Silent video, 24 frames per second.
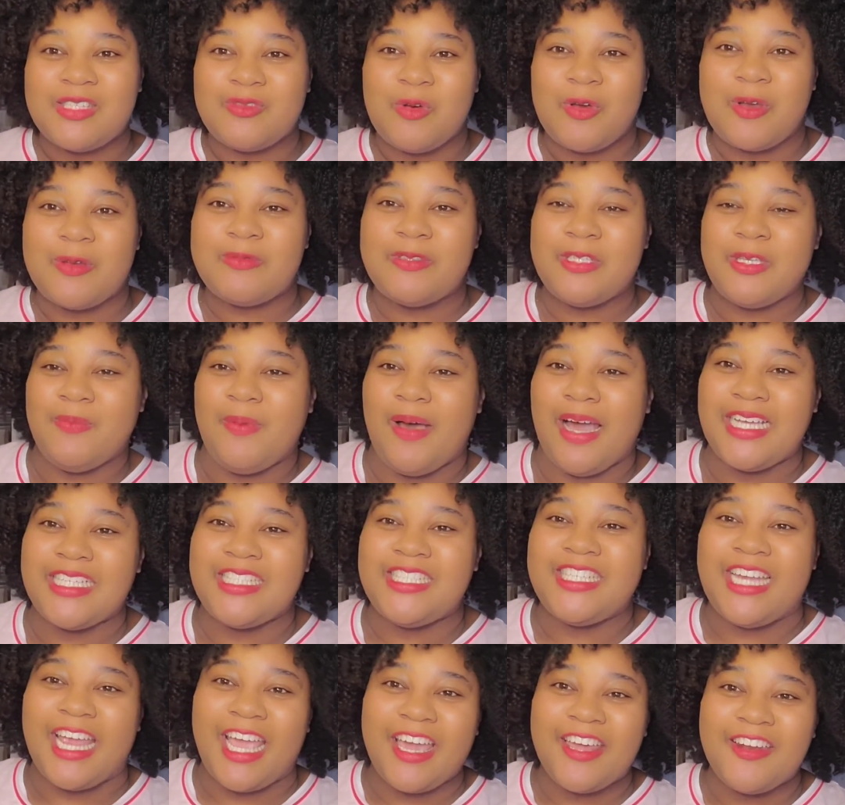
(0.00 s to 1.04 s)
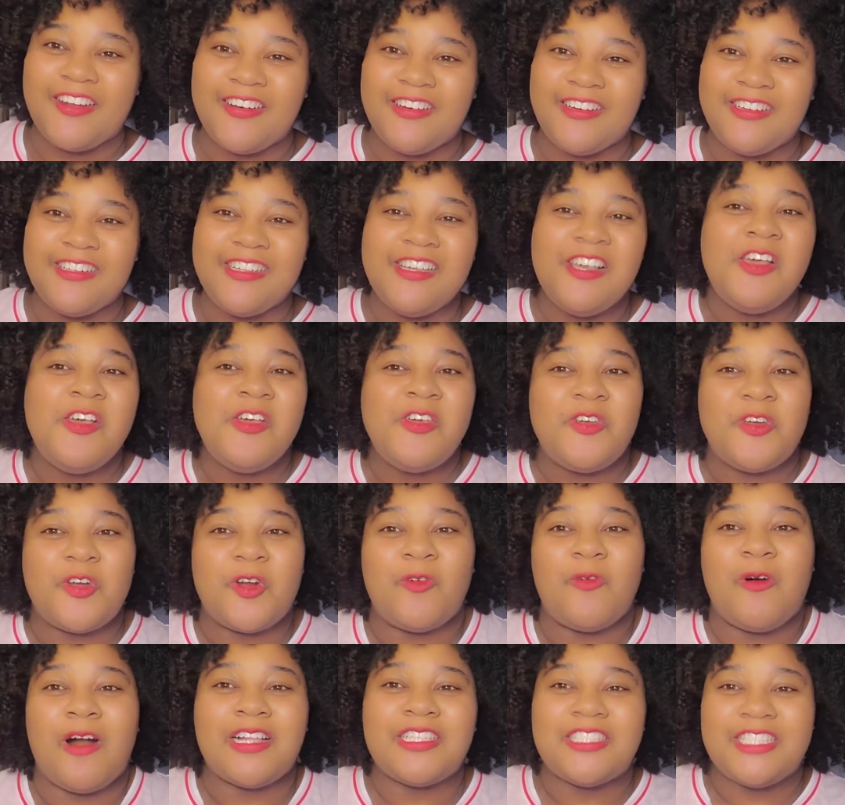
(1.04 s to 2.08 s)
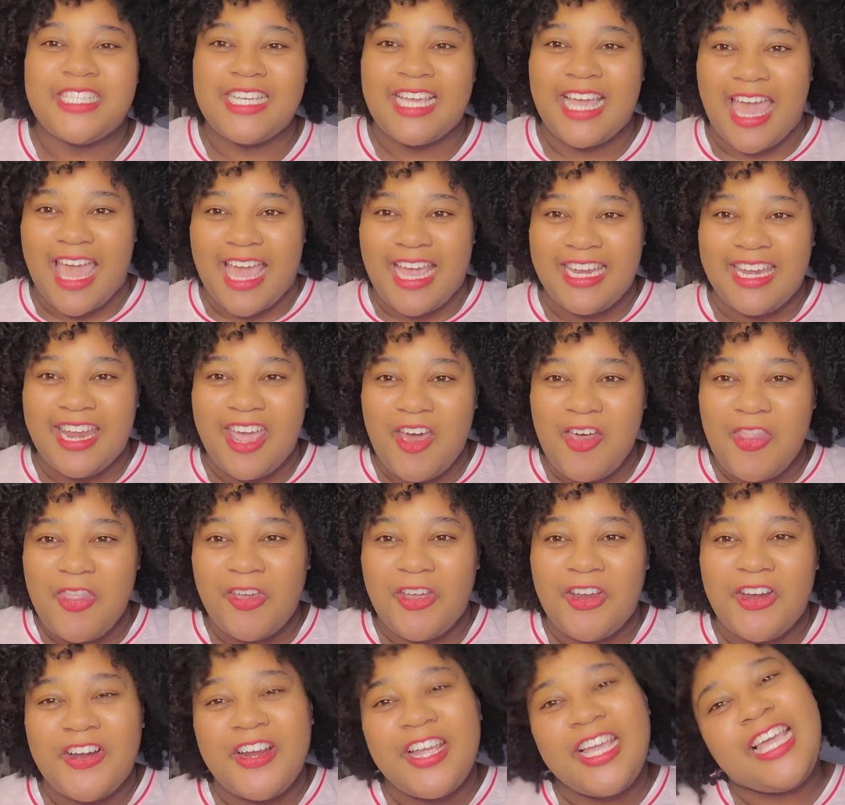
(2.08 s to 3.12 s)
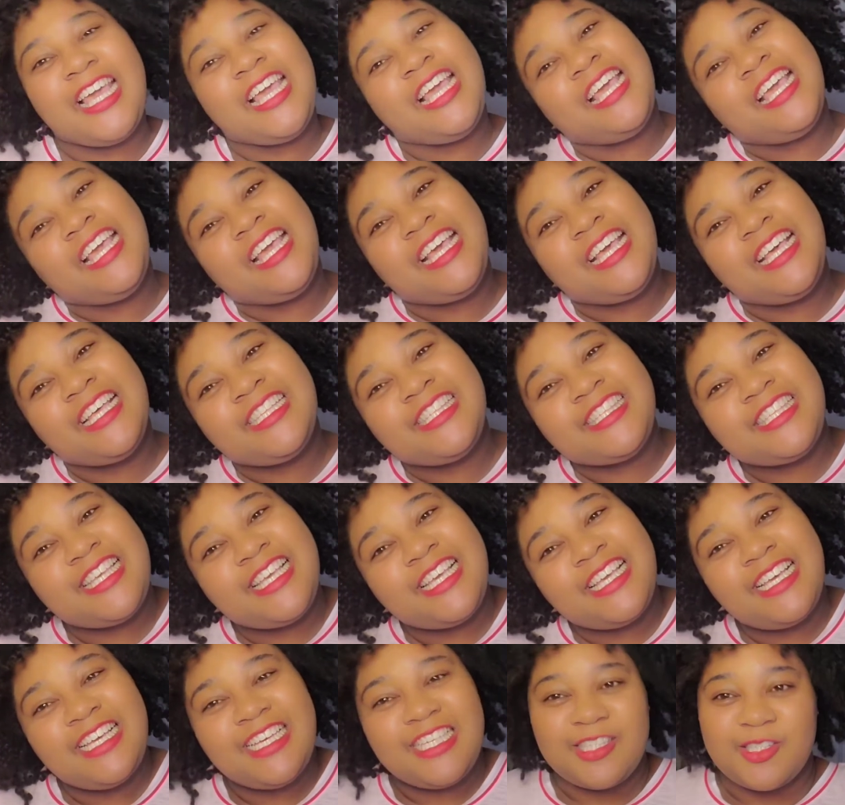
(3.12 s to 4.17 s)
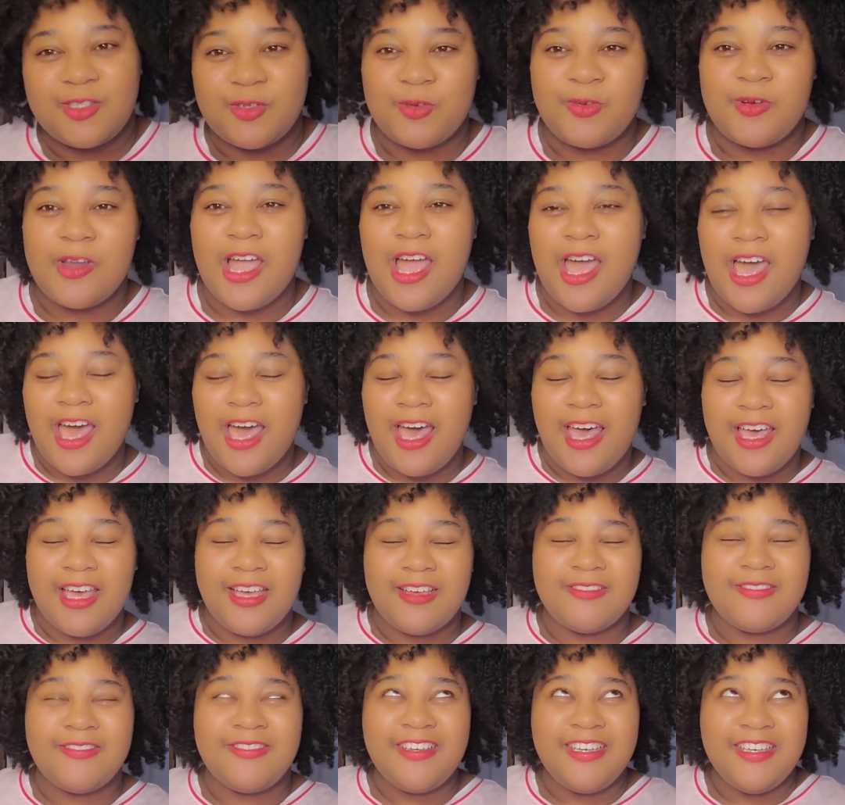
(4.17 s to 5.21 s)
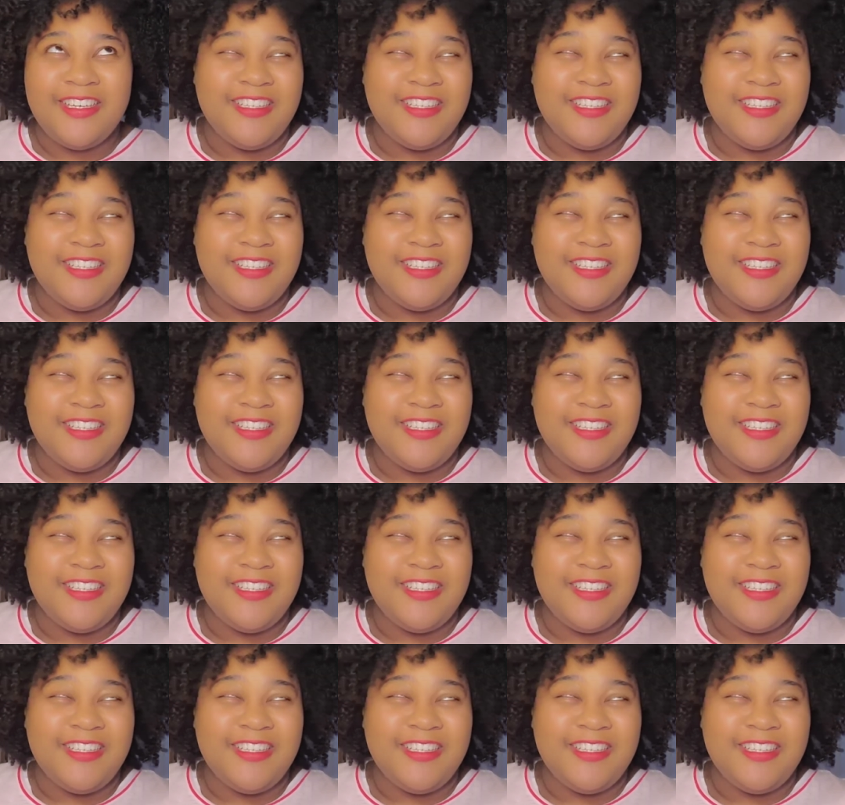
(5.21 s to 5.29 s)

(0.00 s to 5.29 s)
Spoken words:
Welcome to my channel. You're watching another Izzy's review.